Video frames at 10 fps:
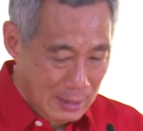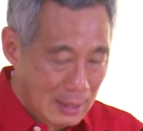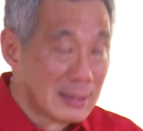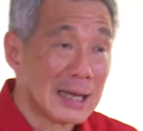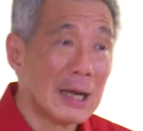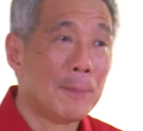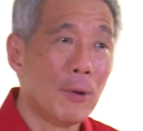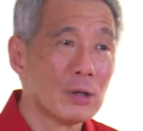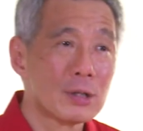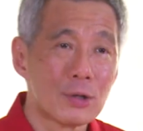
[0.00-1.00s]

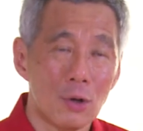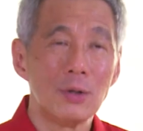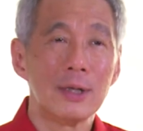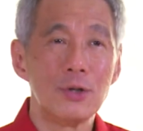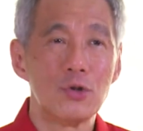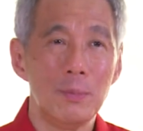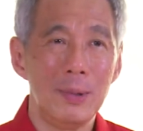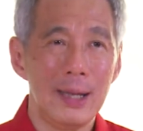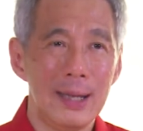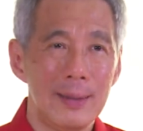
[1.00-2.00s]
Singapore's Golden
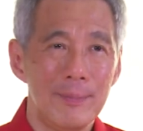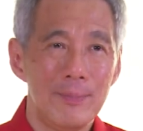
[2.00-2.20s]
Jubilee